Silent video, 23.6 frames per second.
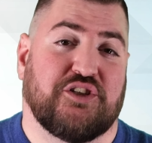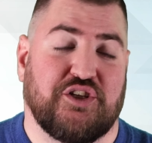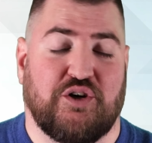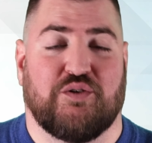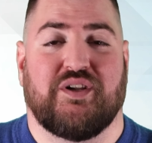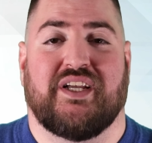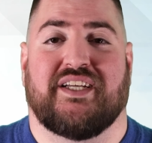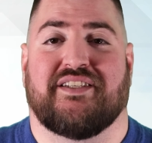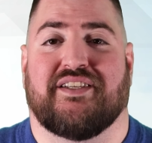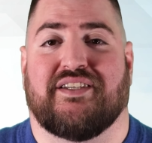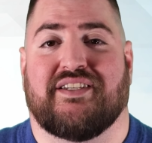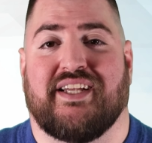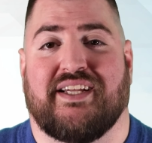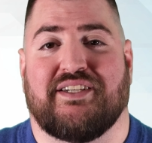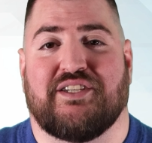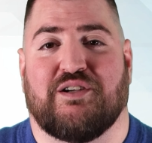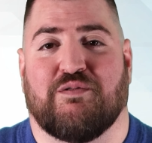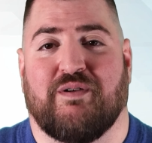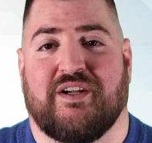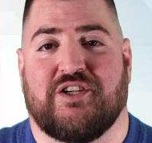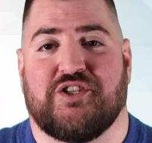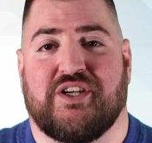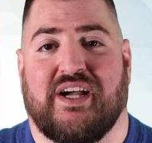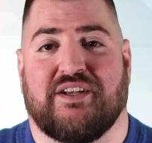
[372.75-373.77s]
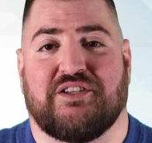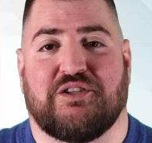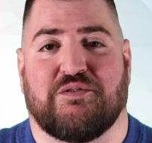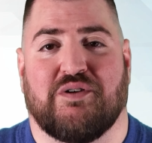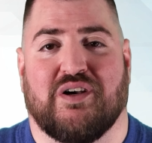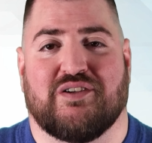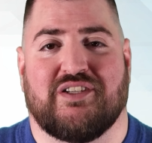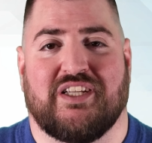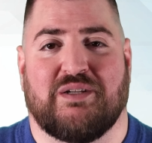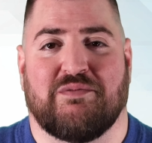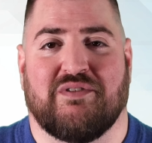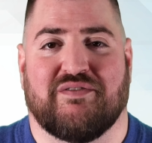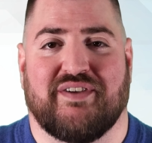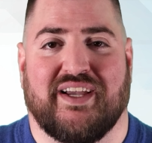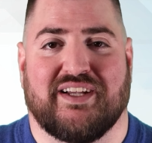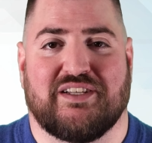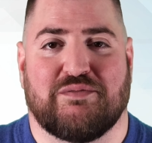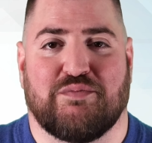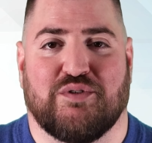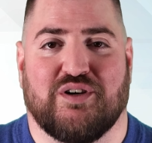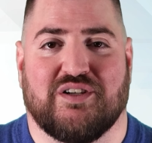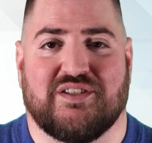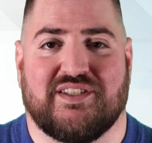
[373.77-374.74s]
don't hesitate to reach out to our team of
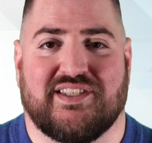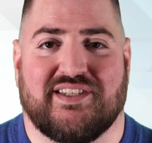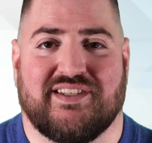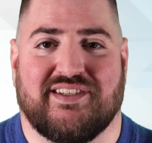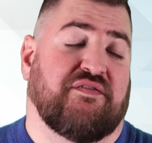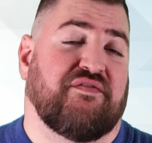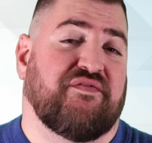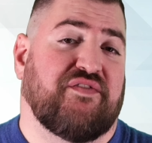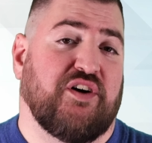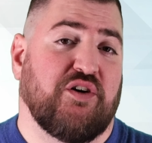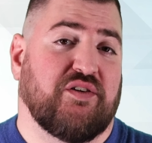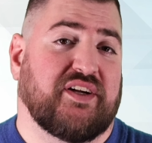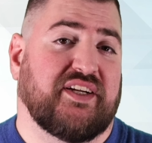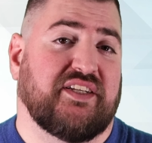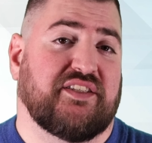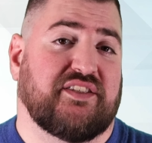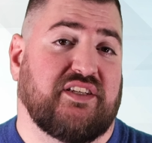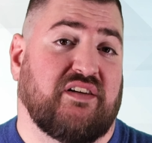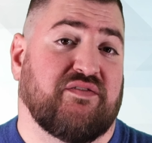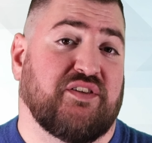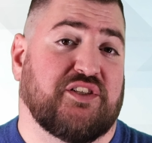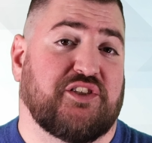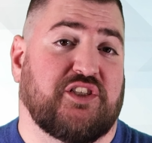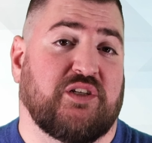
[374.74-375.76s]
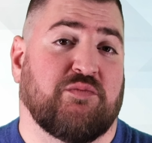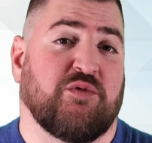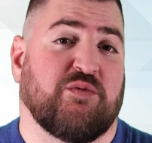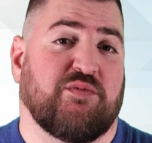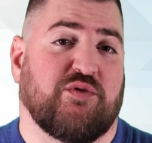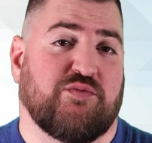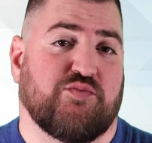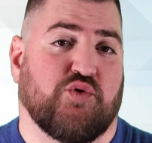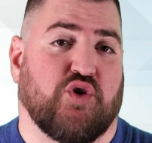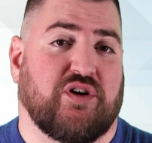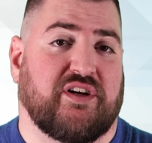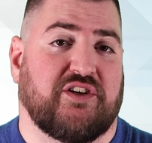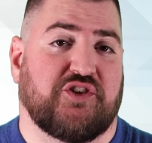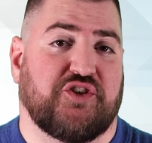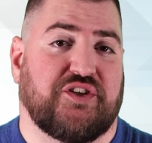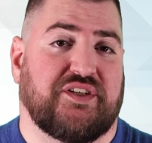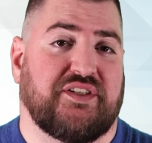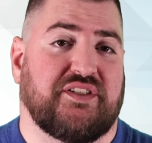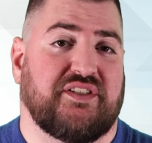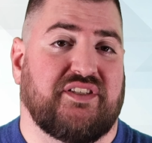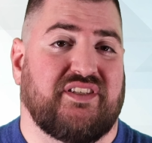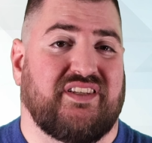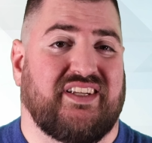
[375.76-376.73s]
experts. The focus of Assumable
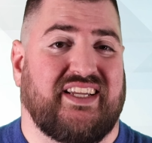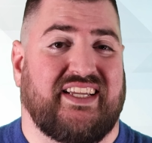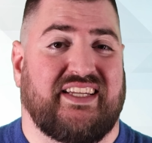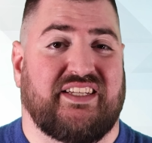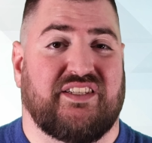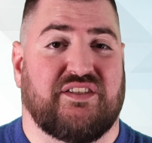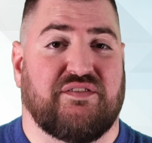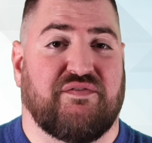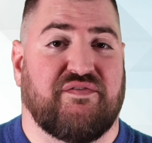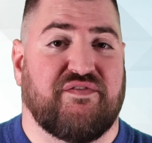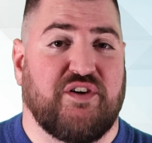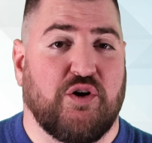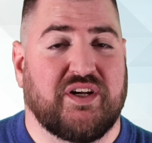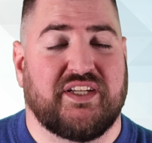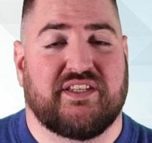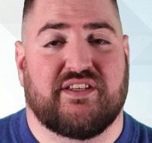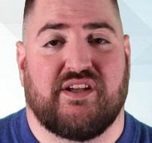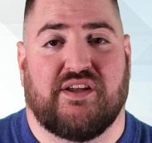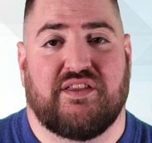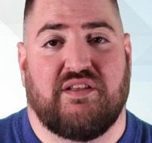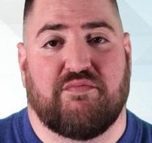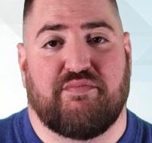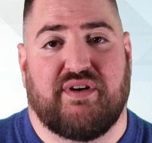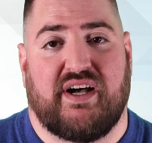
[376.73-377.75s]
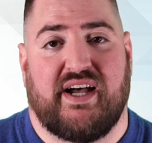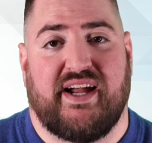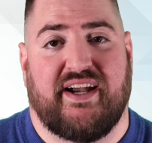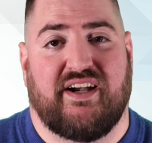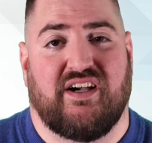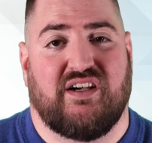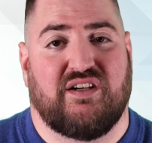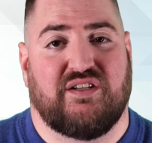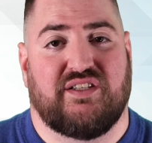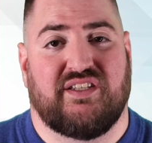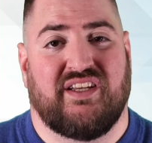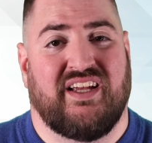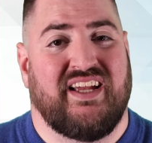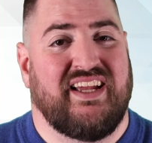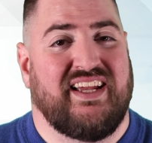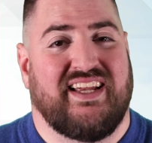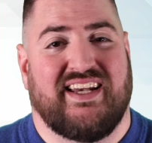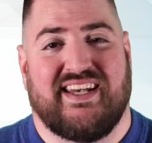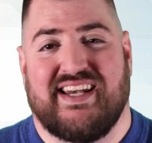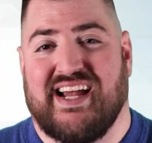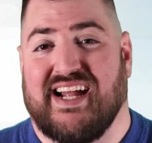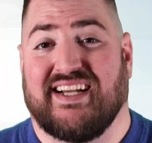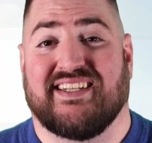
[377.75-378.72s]
Mortgages is focused on the buyers
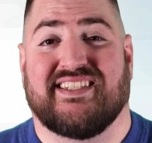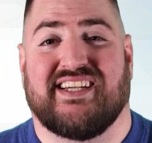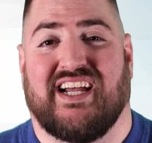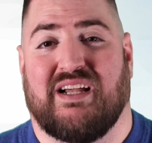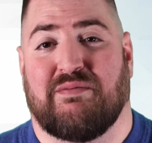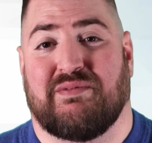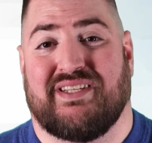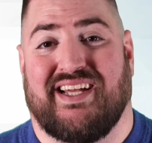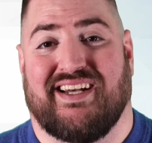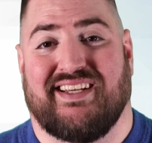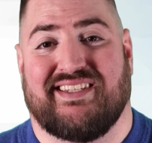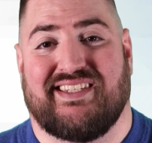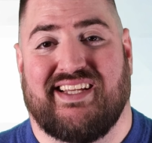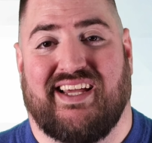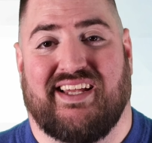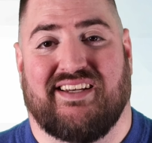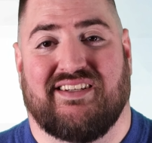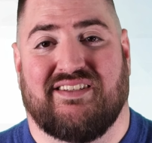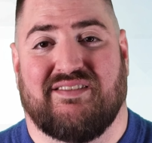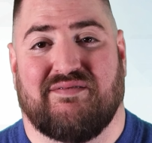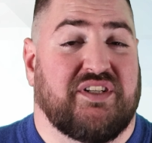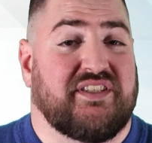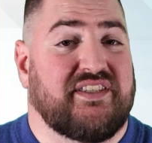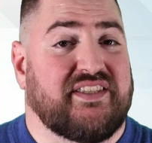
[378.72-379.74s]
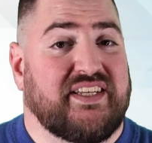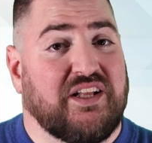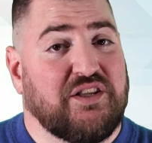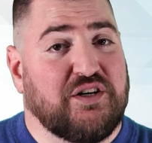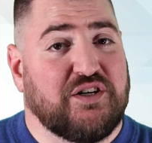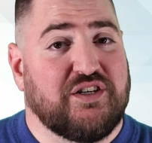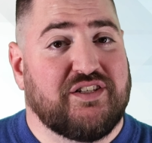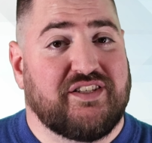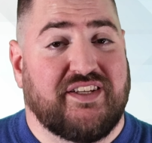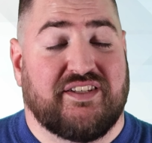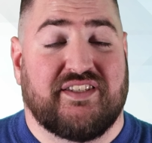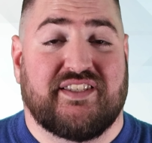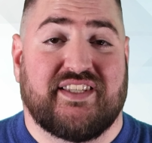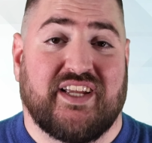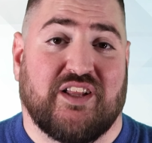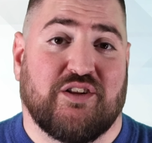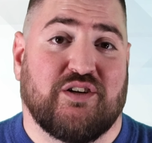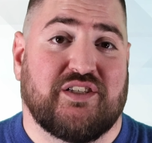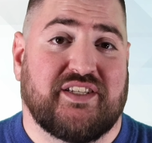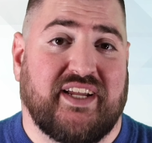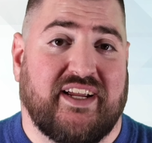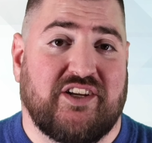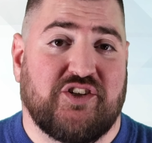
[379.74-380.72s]
9 times out of 10. But sellers and
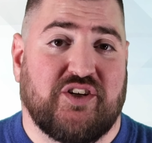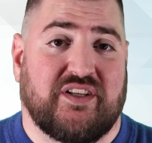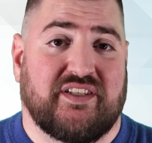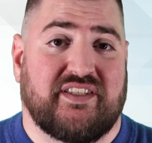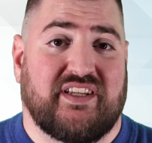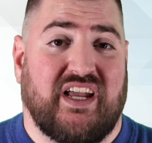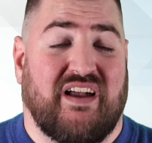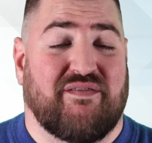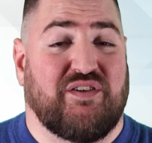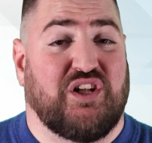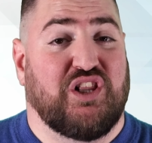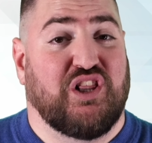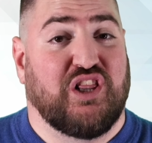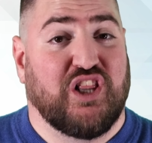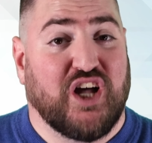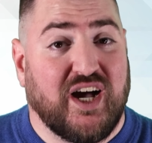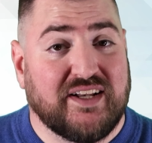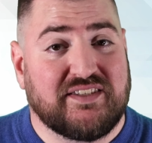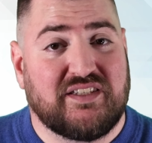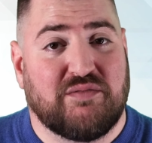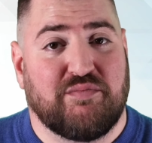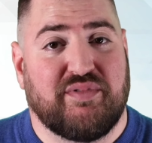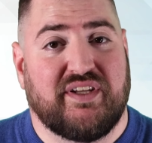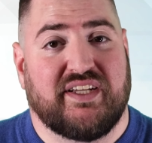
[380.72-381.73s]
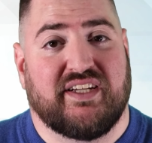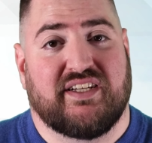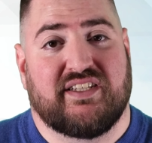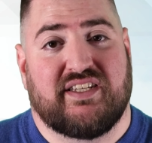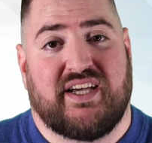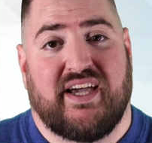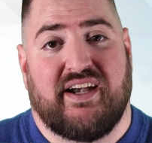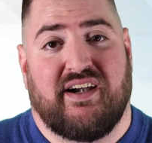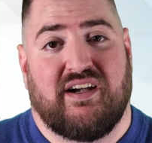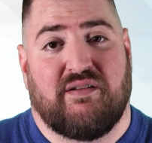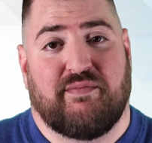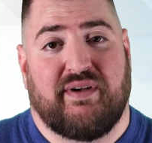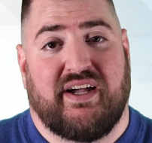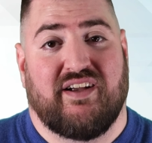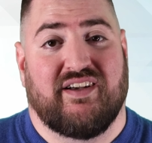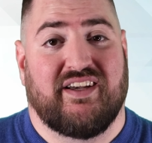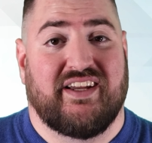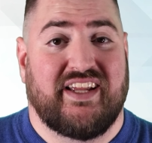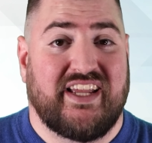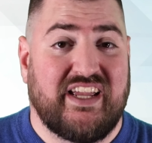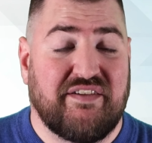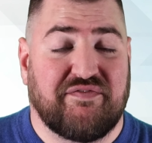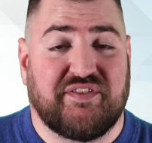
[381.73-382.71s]
sellers agents have a lot to be excited
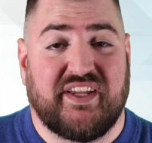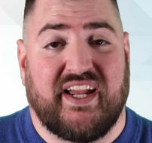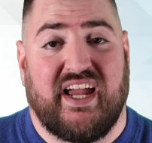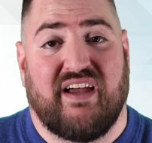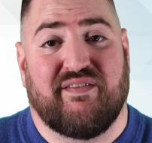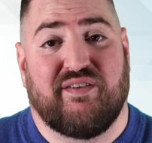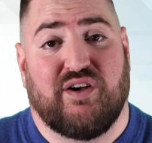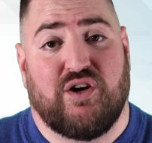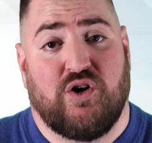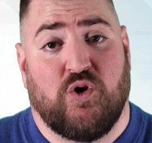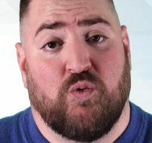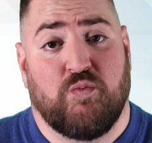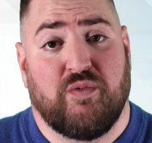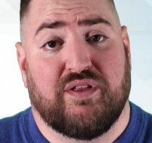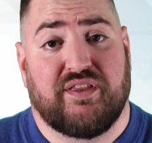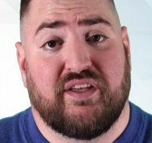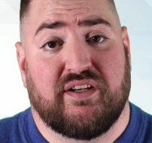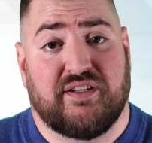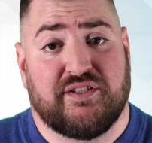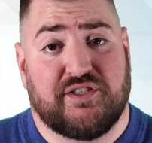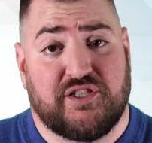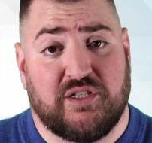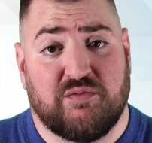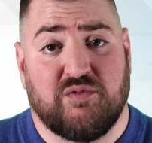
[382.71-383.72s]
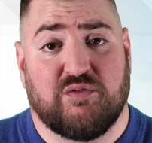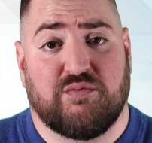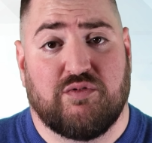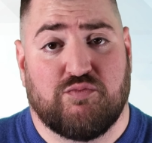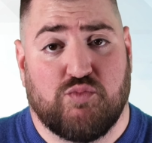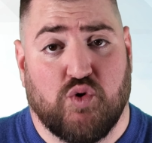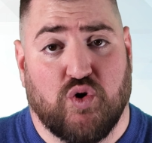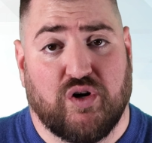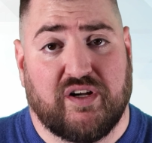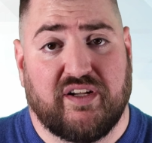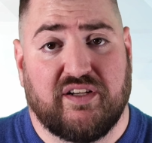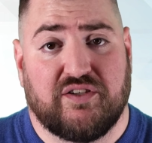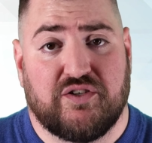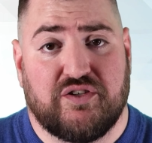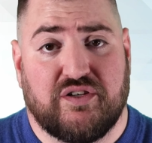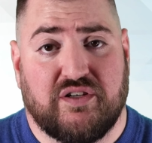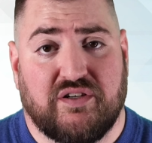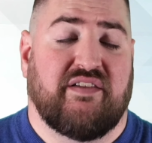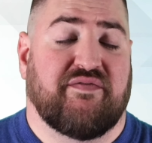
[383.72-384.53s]
about if they have a home with an Assumable mortgage.